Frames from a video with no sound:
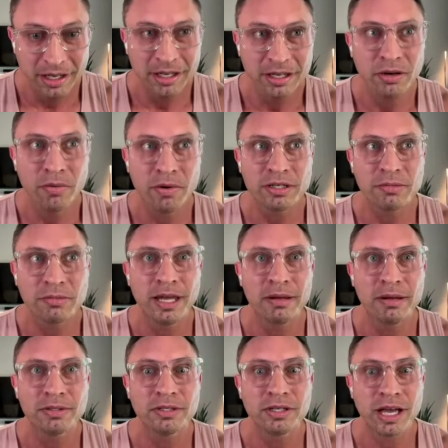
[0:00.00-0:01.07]
You want to be
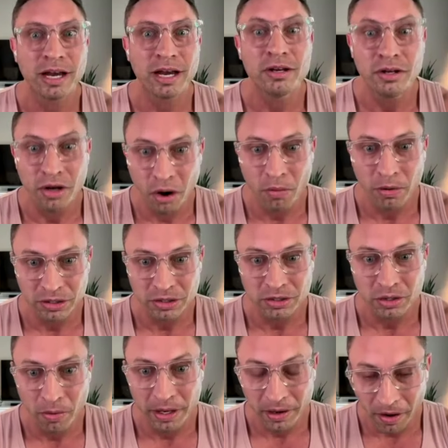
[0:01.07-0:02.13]
able to kind of know what's
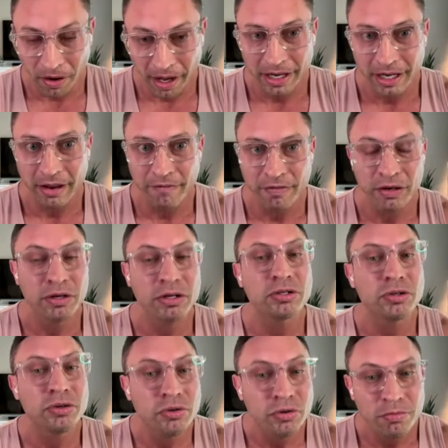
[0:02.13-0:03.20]
going on. And if you're in
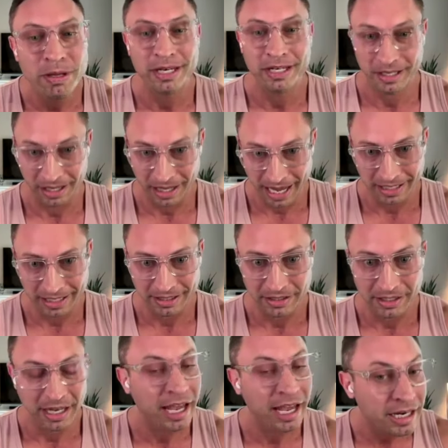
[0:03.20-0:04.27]
too many classes
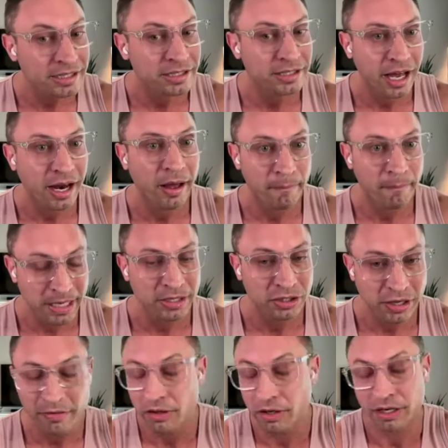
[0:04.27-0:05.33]
and it's not a big,
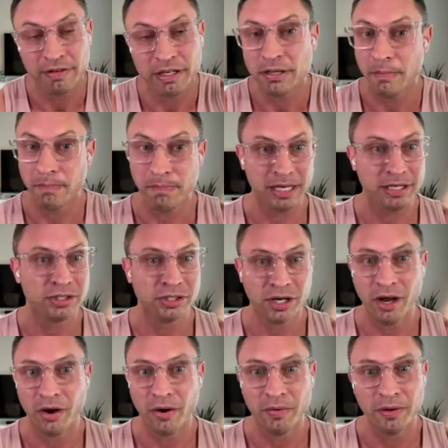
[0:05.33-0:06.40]
look, if it's a big
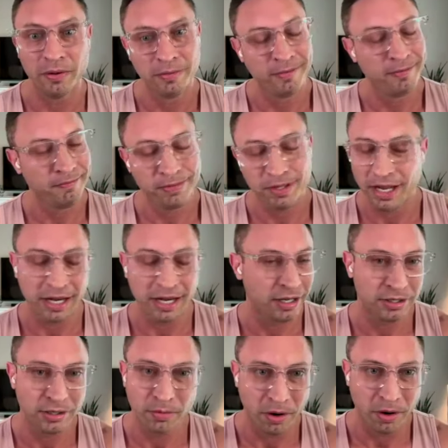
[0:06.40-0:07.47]
show, you got
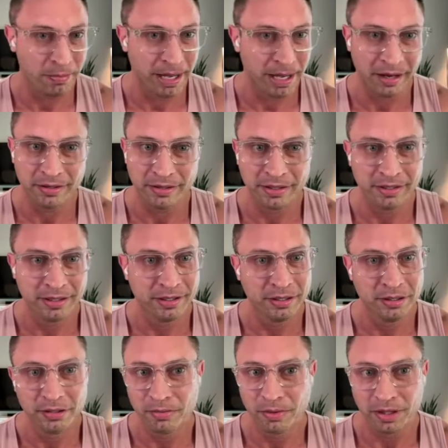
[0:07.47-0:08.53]
nothing to worry about
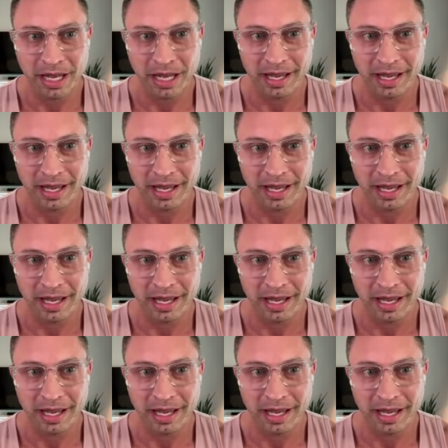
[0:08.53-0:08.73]
with that.